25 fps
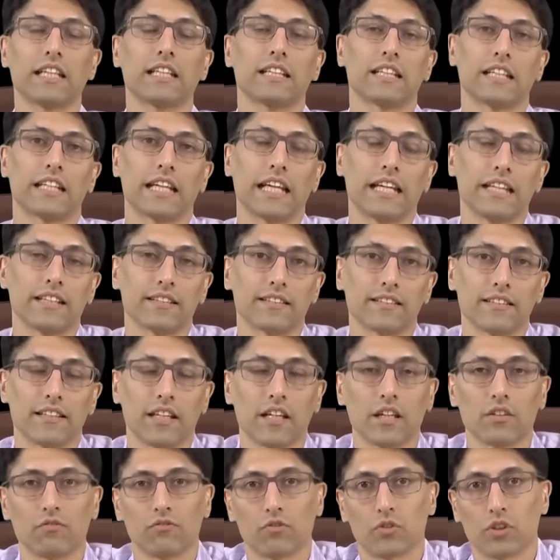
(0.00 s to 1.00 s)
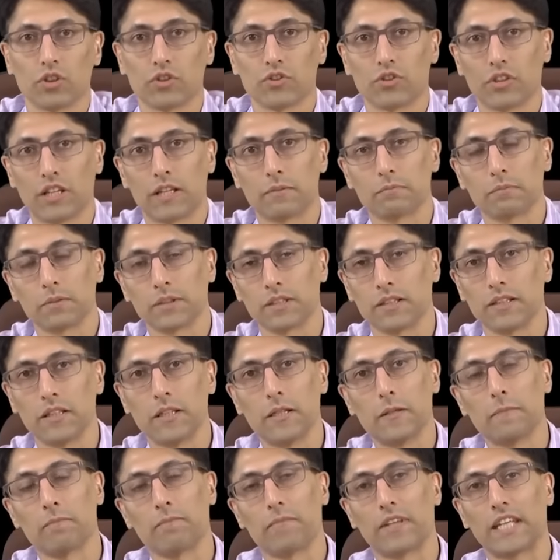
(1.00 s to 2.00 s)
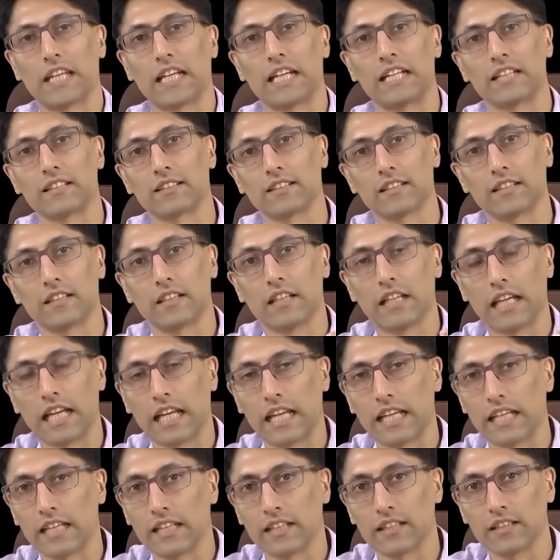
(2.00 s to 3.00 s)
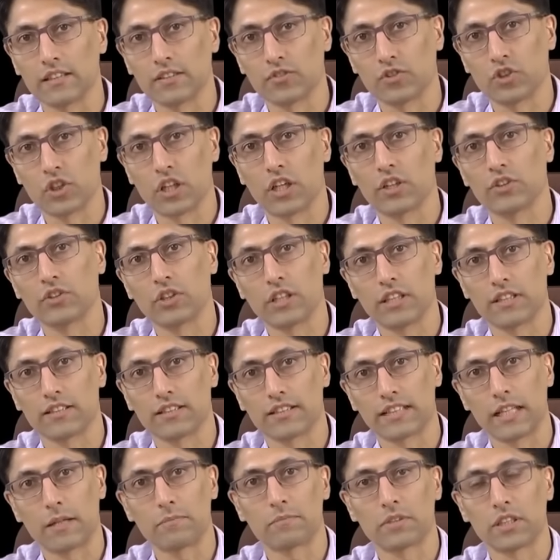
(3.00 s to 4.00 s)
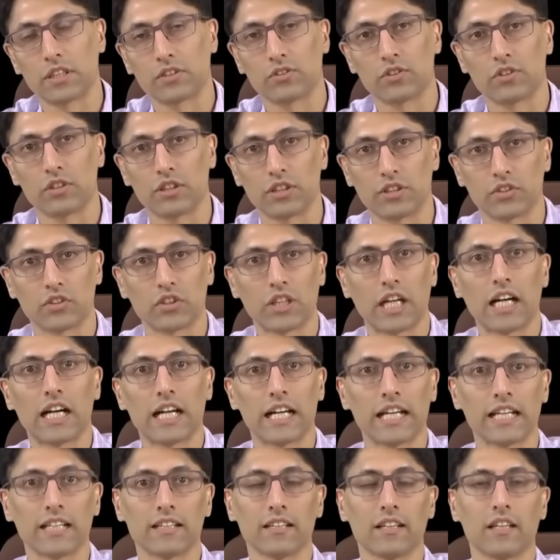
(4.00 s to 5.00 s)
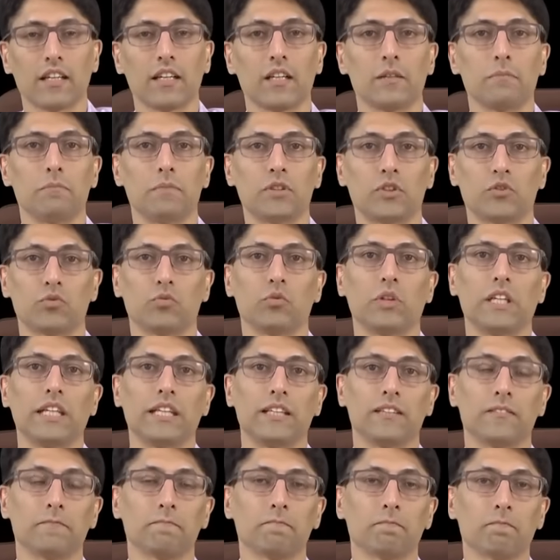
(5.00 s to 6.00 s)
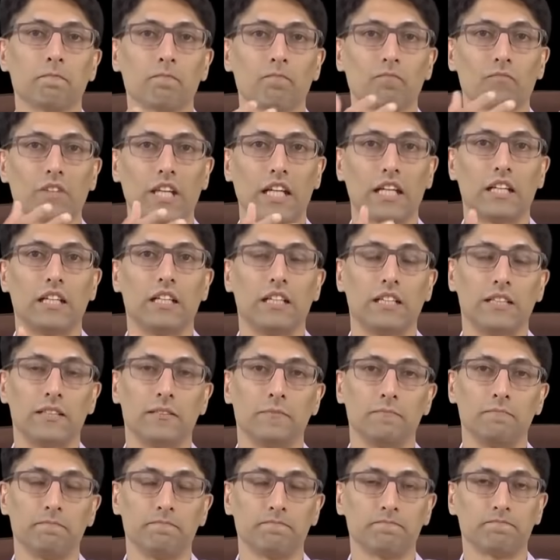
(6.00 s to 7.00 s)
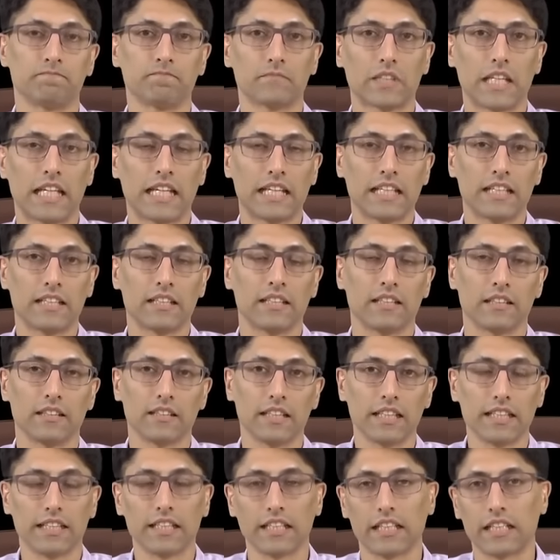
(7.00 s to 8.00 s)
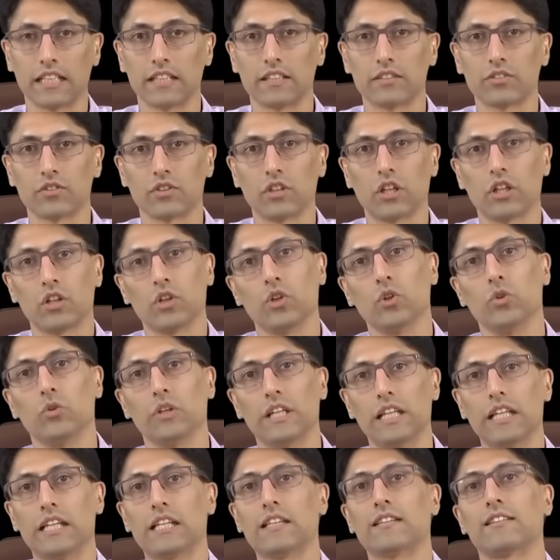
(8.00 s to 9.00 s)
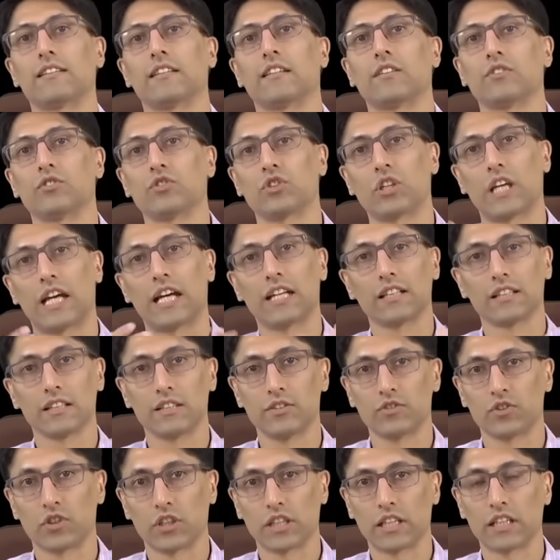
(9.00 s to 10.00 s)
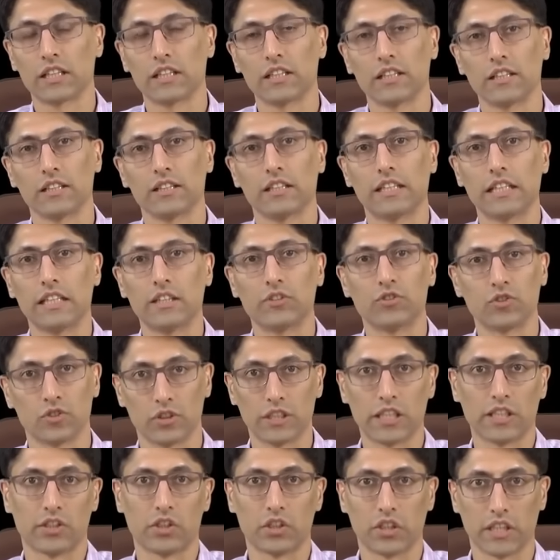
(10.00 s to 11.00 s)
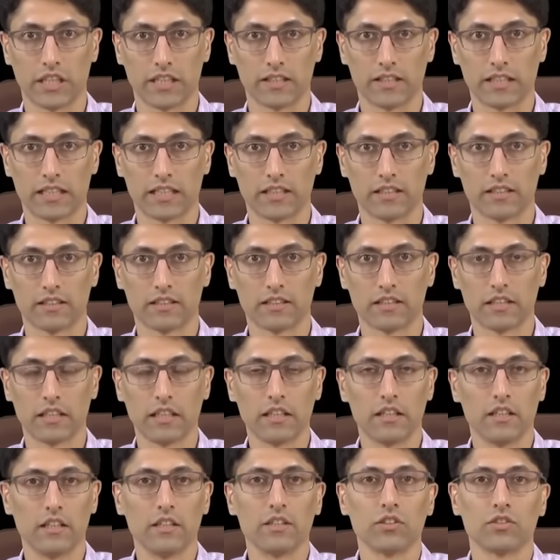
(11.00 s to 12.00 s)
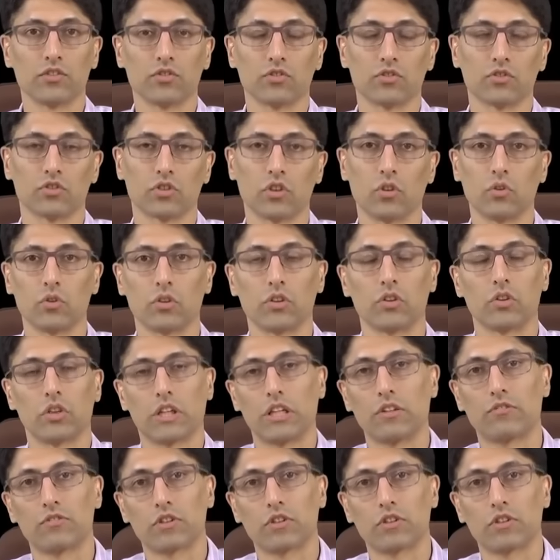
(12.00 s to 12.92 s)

take the case, for example, that a judge is attempting to decide between a litigant who is challenging the judiciary. So